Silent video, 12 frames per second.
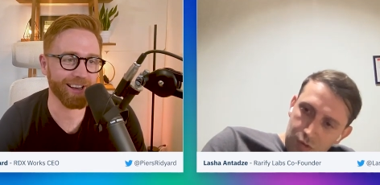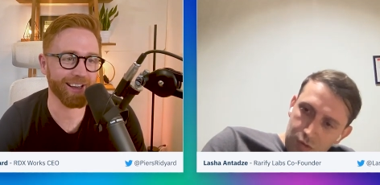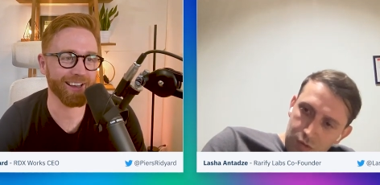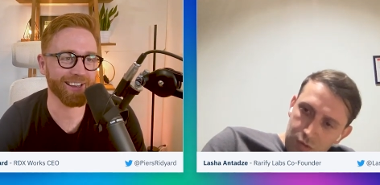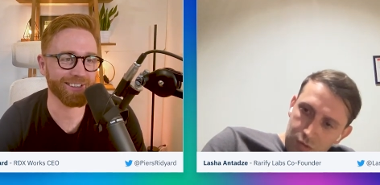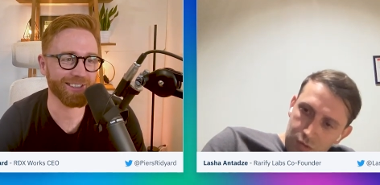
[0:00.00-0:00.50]

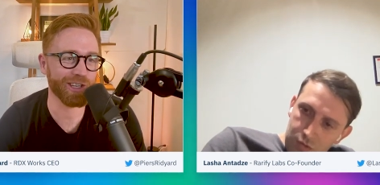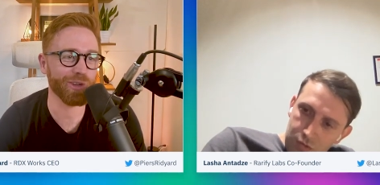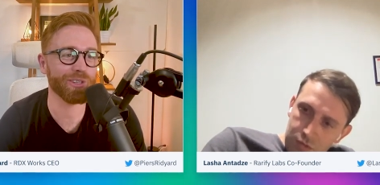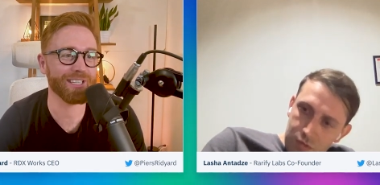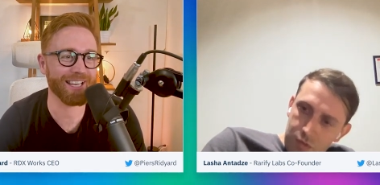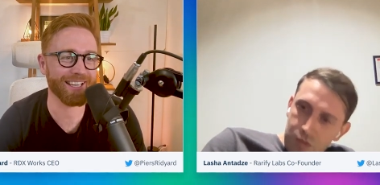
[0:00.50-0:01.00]
Speaker 1: uh,
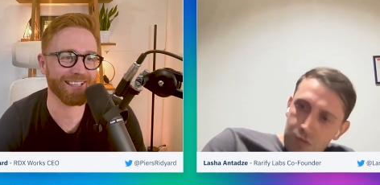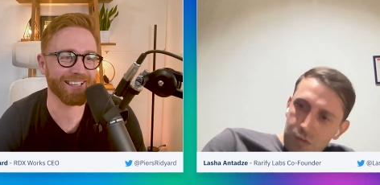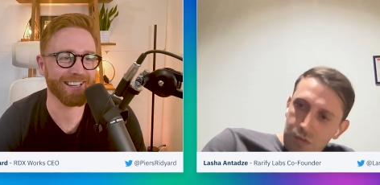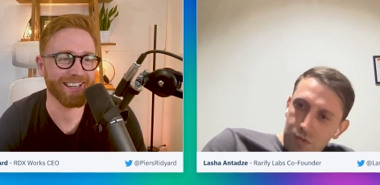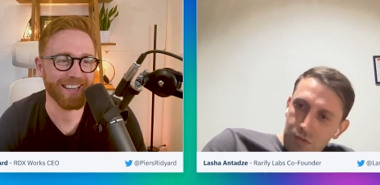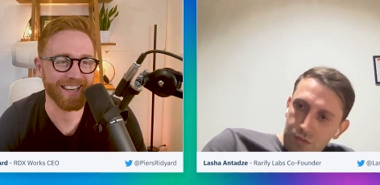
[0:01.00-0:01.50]
use it
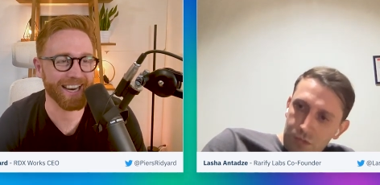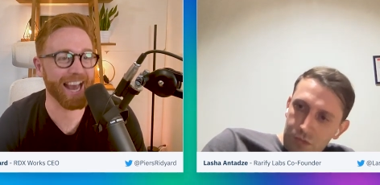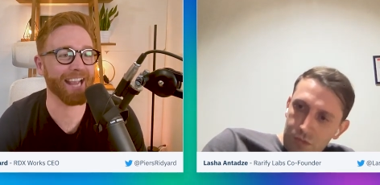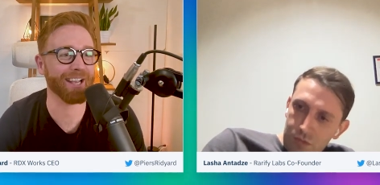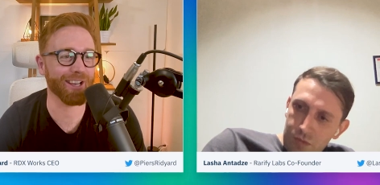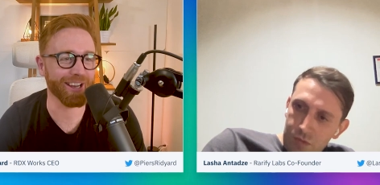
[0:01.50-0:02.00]
in
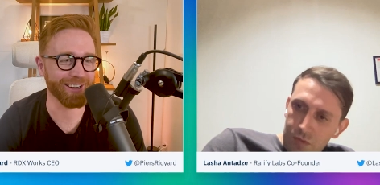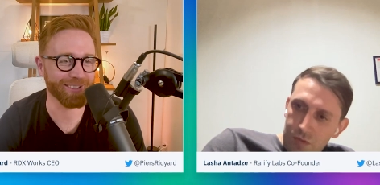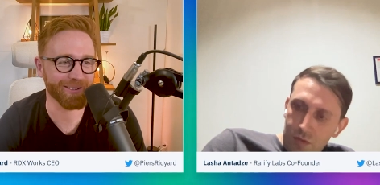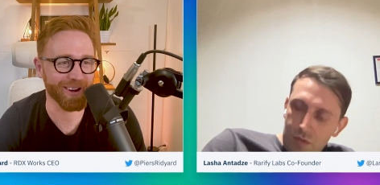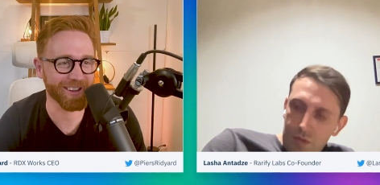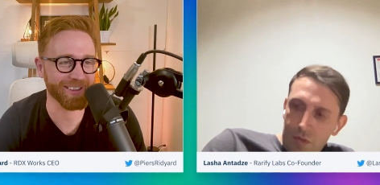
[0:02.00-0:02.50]
anger
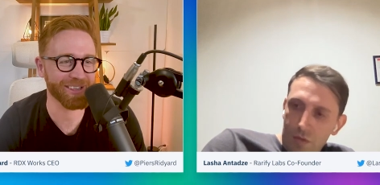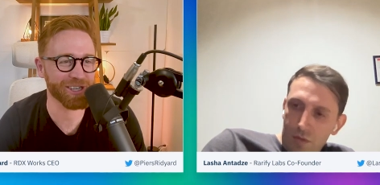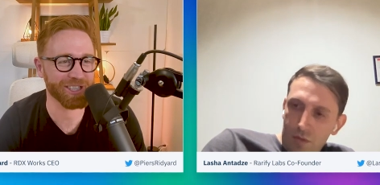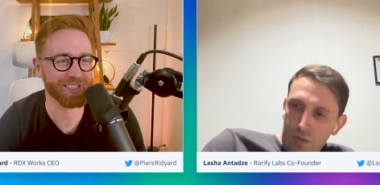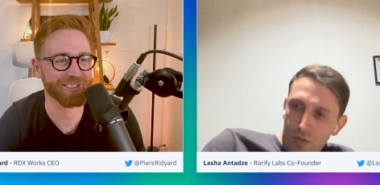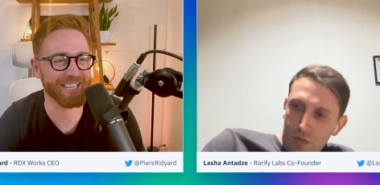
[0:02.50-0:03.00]
rather than
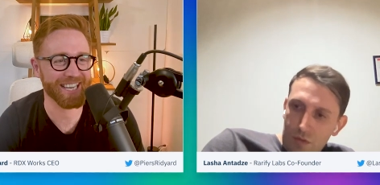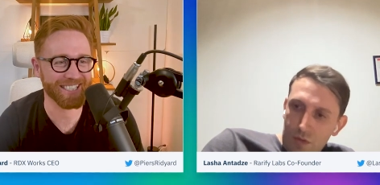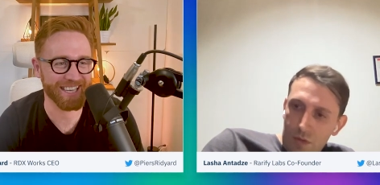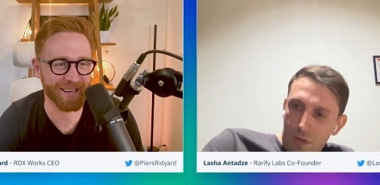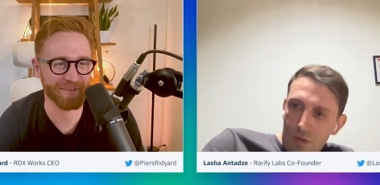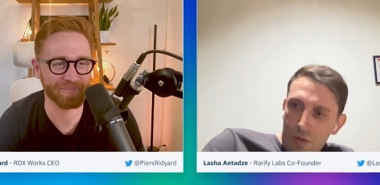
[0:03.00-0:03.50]
just on
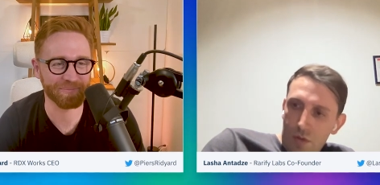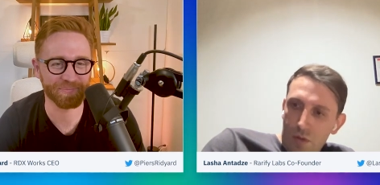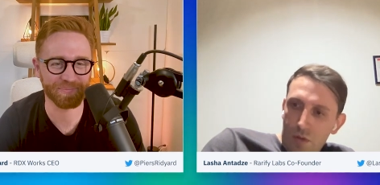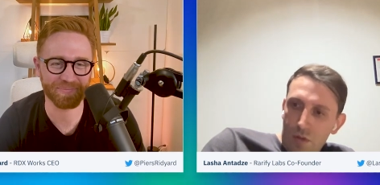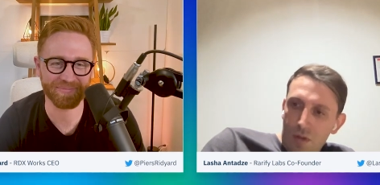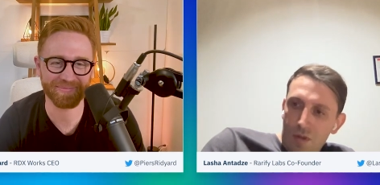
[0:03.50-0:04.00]
testnet?
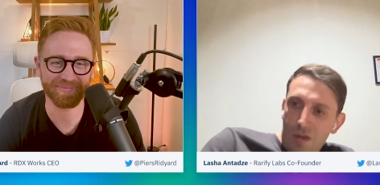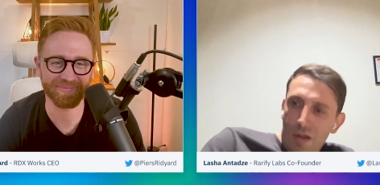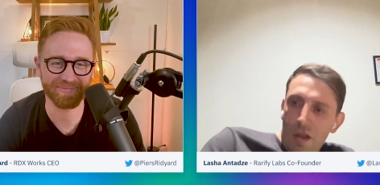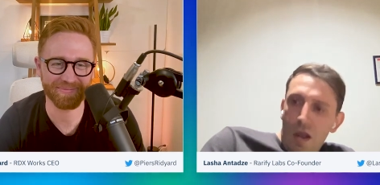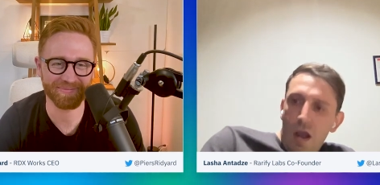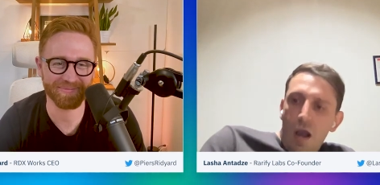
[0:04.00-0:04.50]

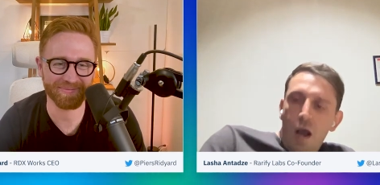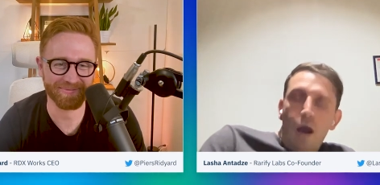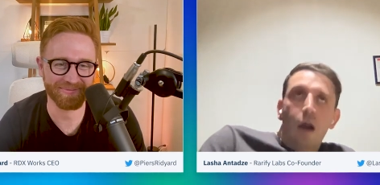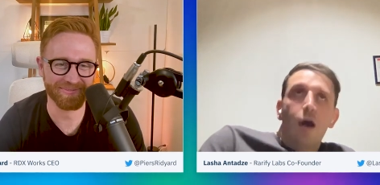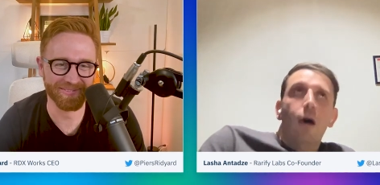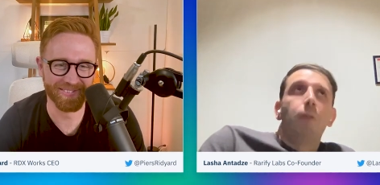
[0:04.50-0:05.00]

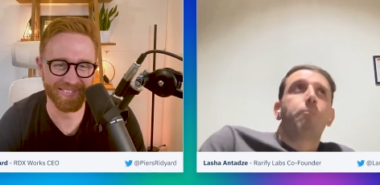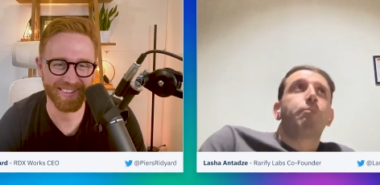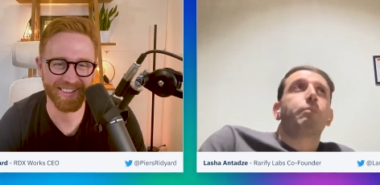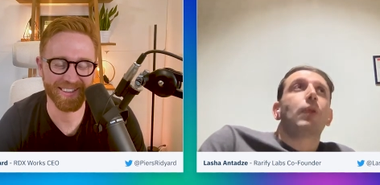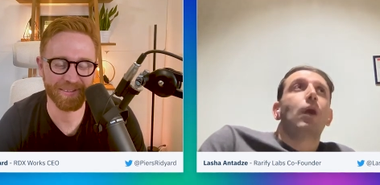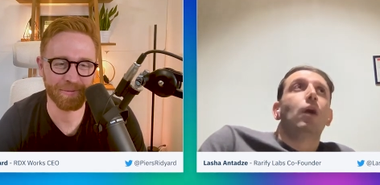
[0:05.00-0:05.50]

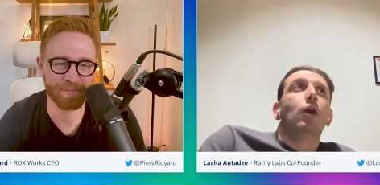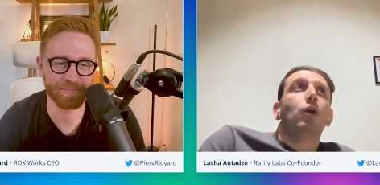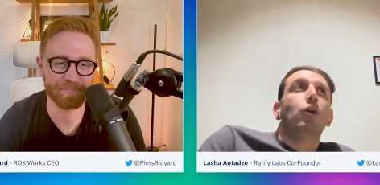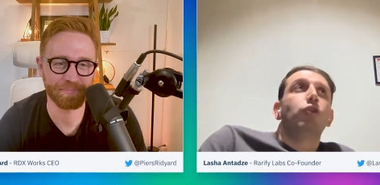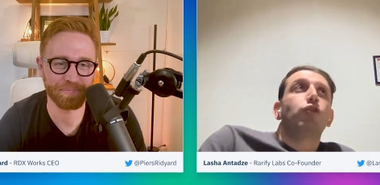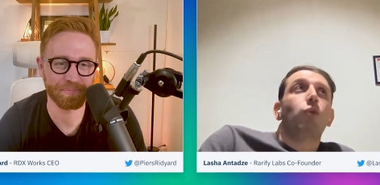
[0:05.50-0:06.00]
Speaker 2: Uh,
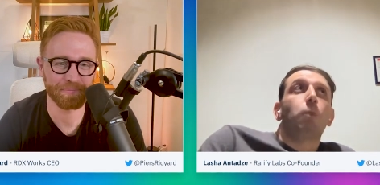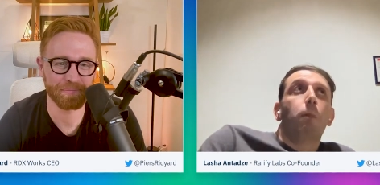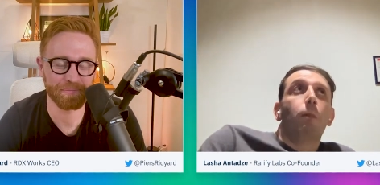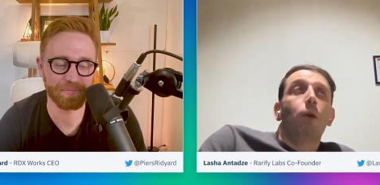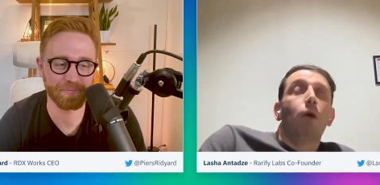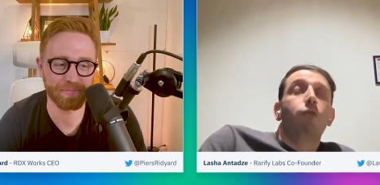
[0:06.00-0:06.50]

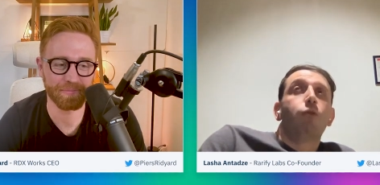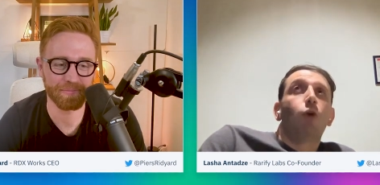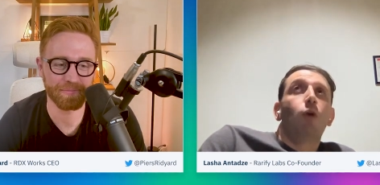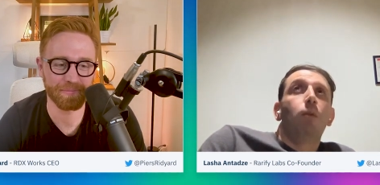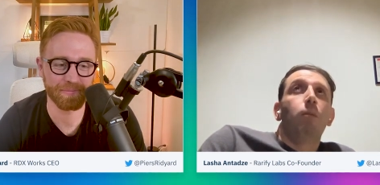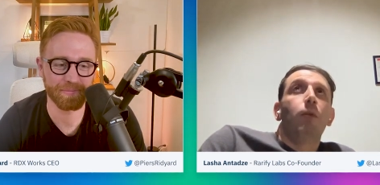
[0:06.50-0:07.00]
so
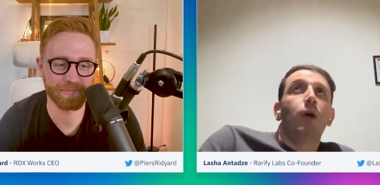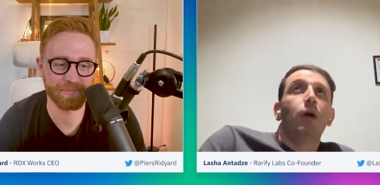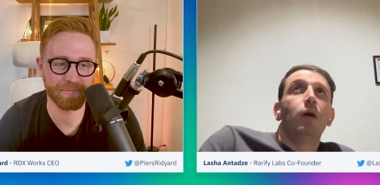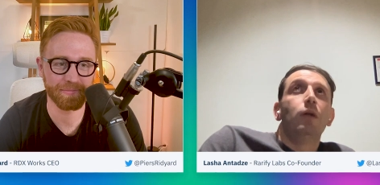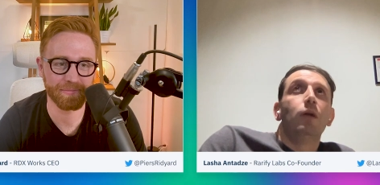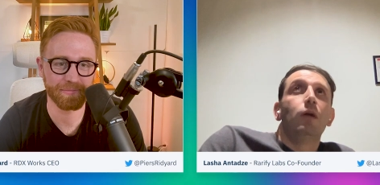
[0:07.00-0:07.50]
from
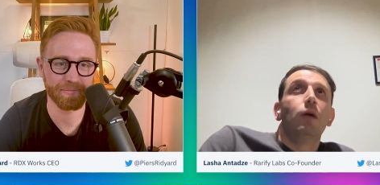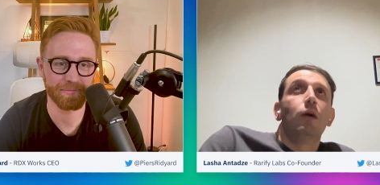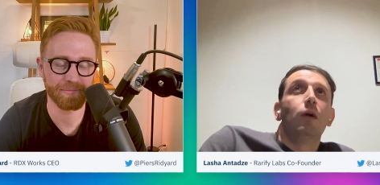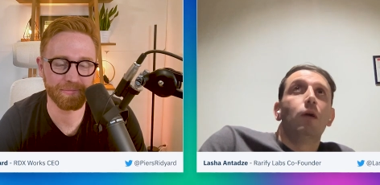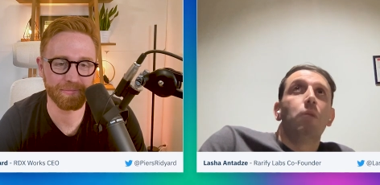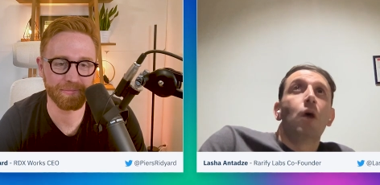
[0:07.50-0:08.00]

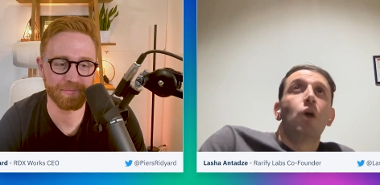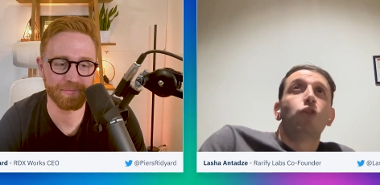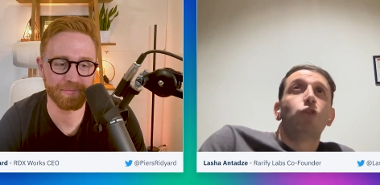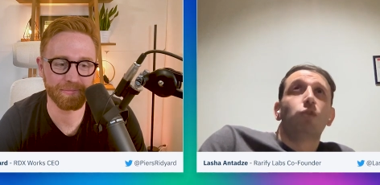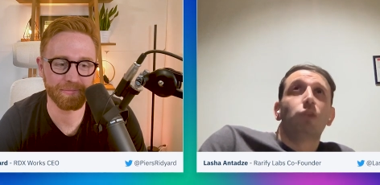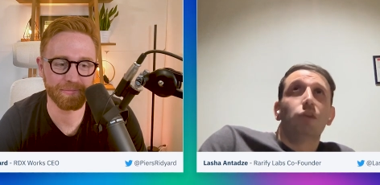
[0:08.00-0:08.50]

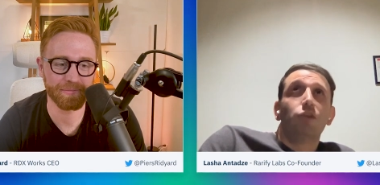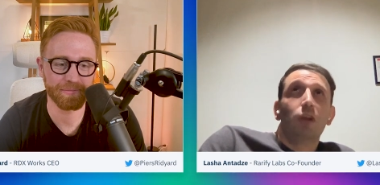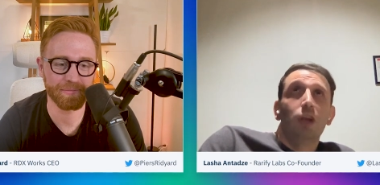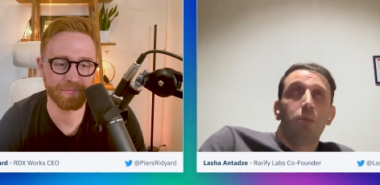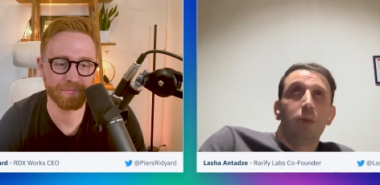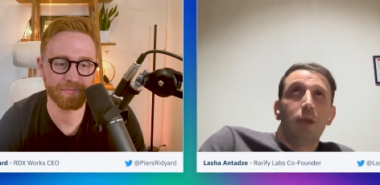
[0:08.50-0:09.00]
so there's
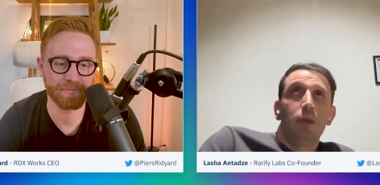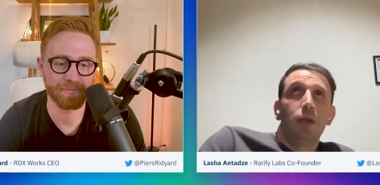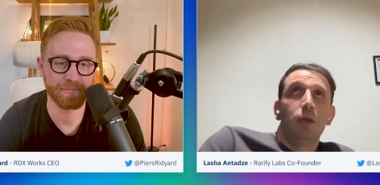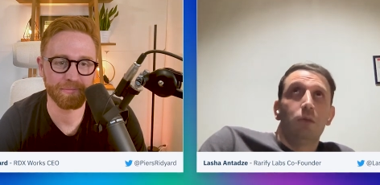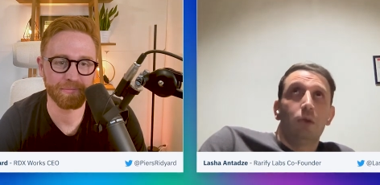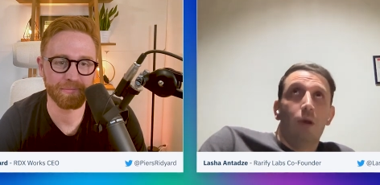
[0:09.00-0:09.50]
going to
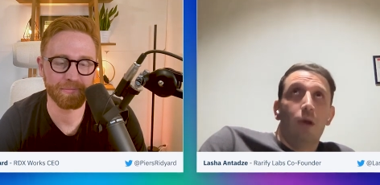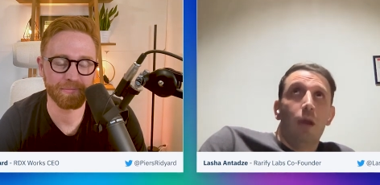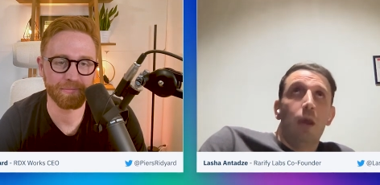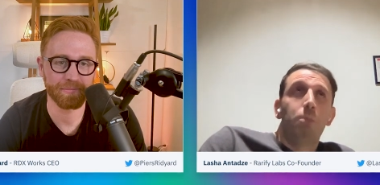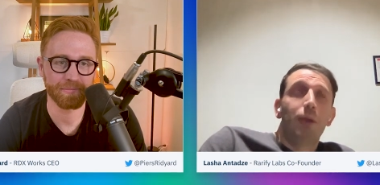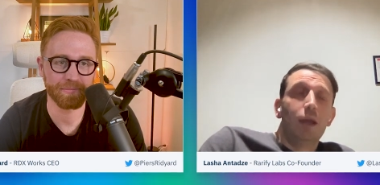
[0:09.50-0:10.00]
be
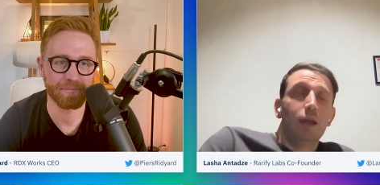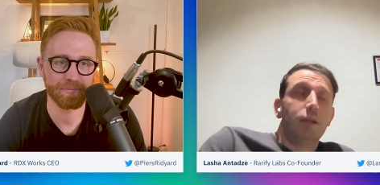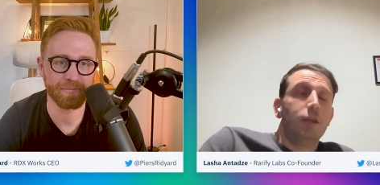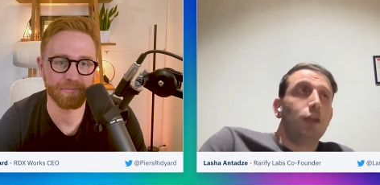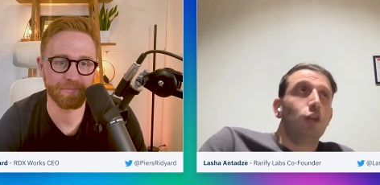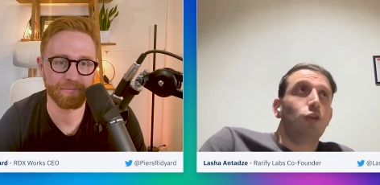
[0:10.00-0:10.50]

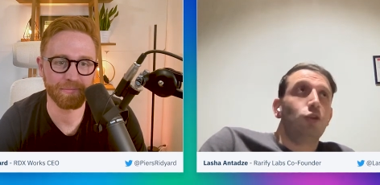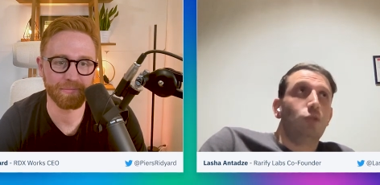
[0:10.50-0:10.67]
ability